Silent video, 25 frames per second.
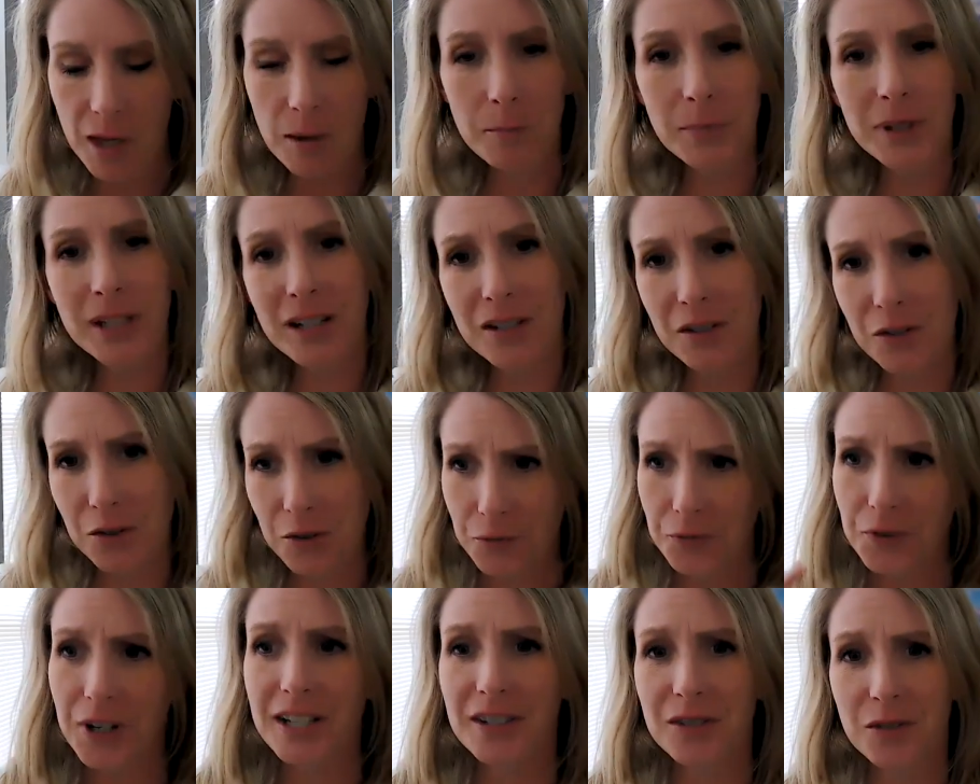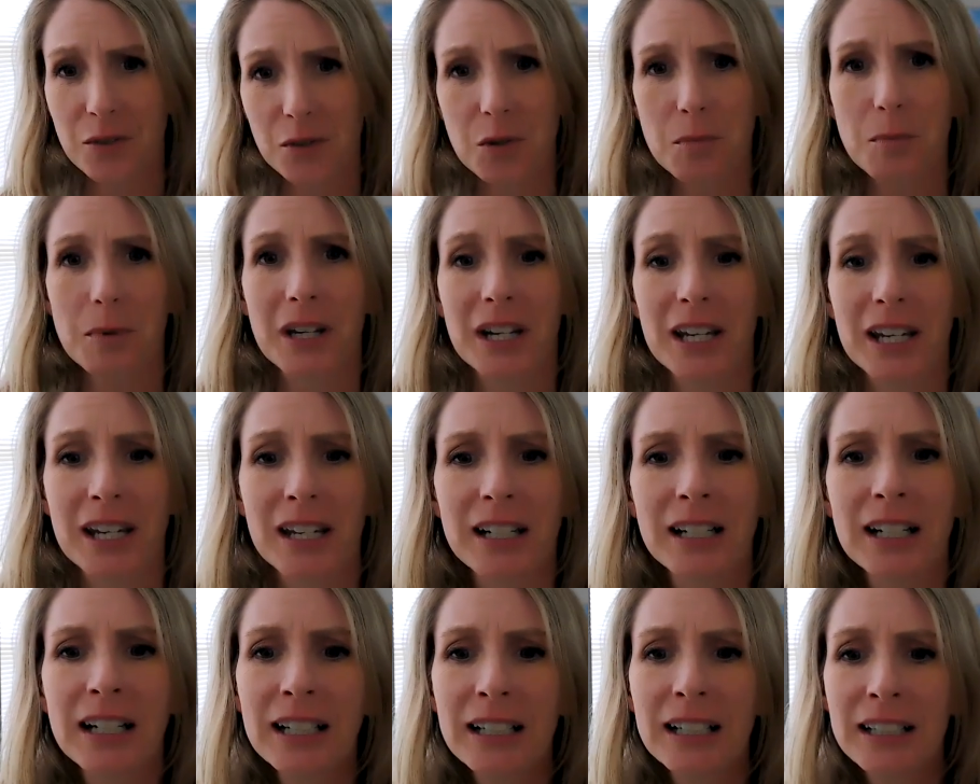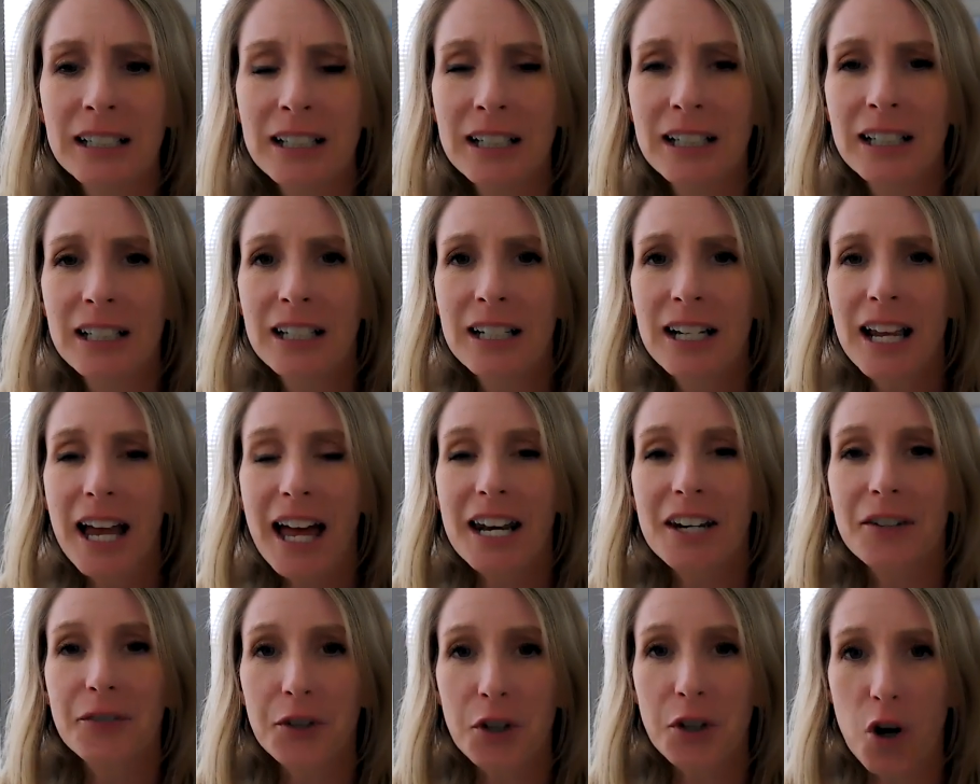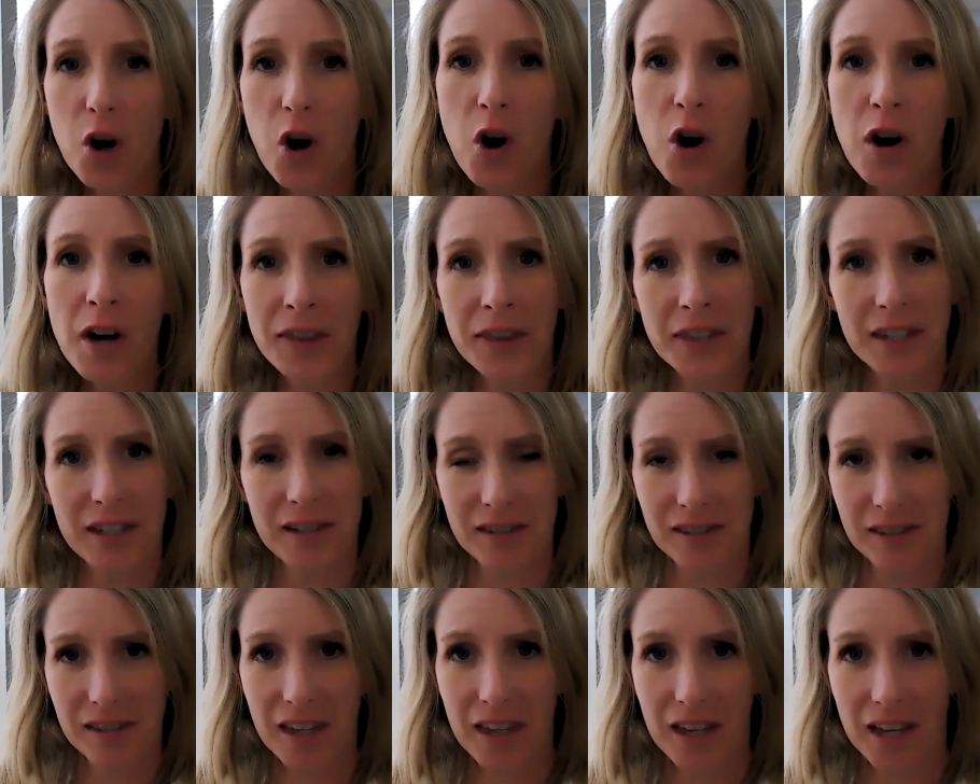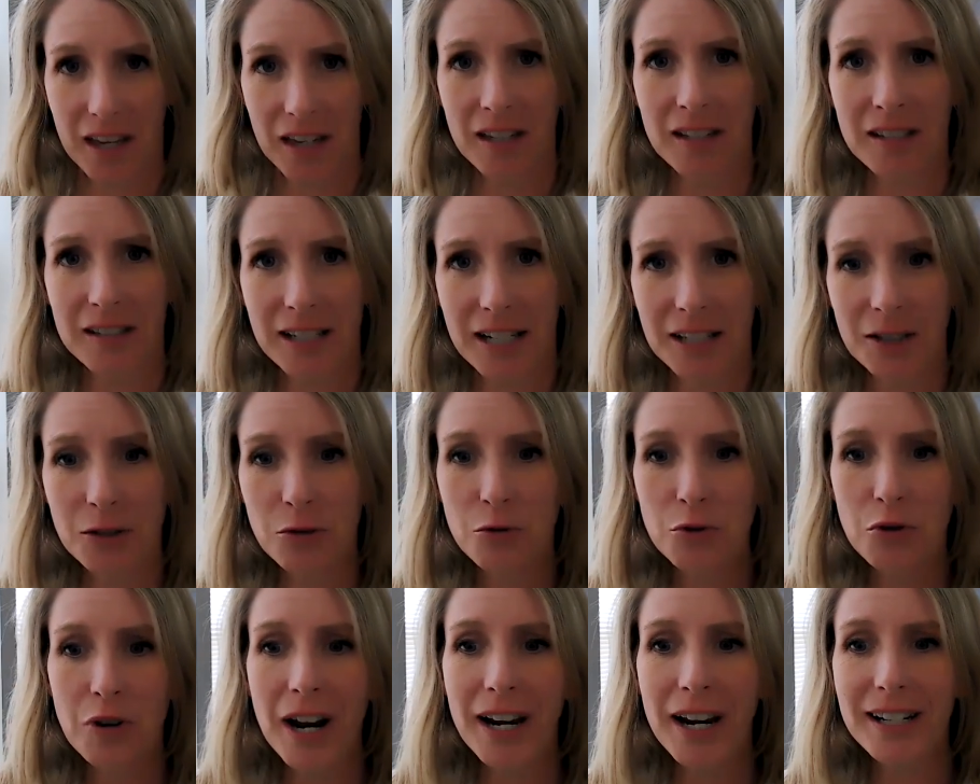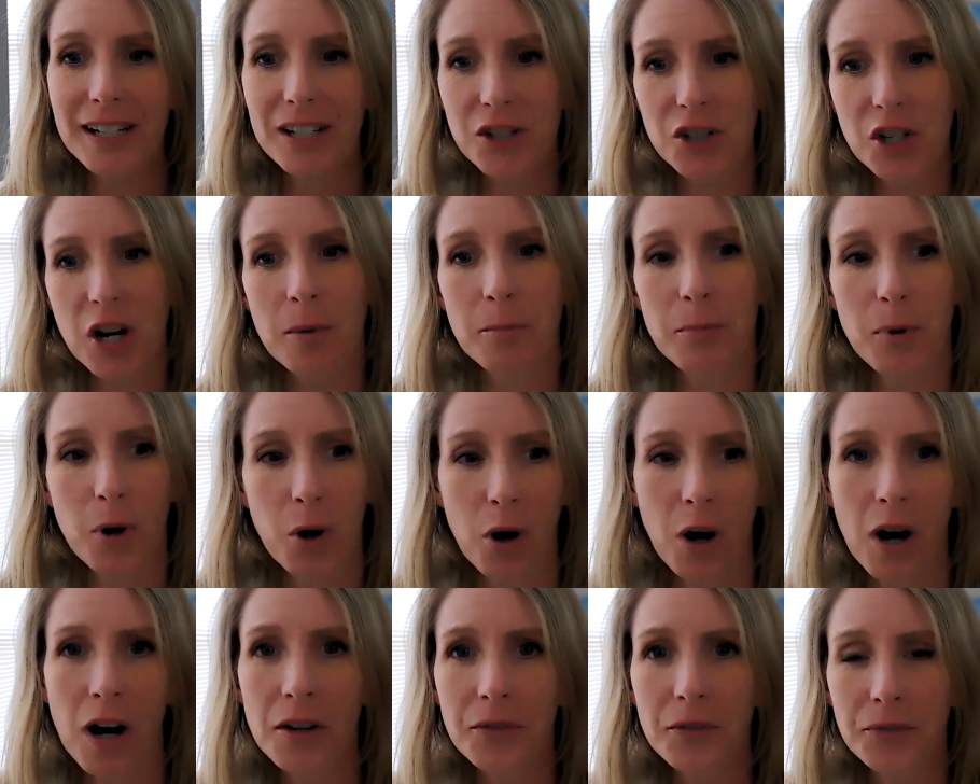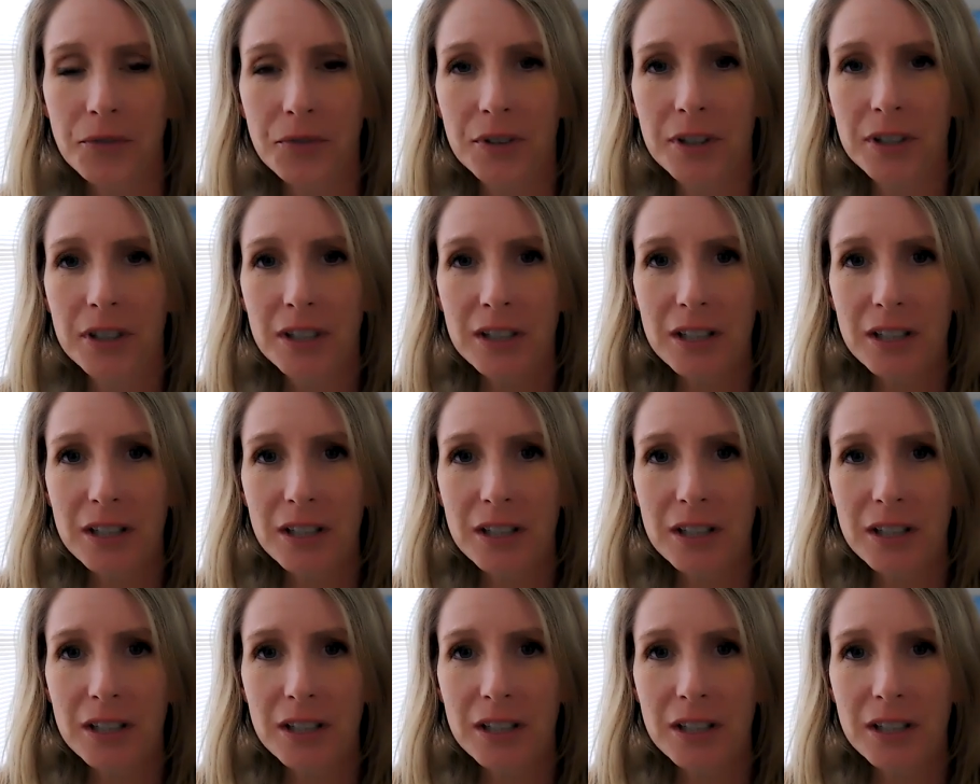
because your friends are spinning it. And if you're on this thing and you try to jump off,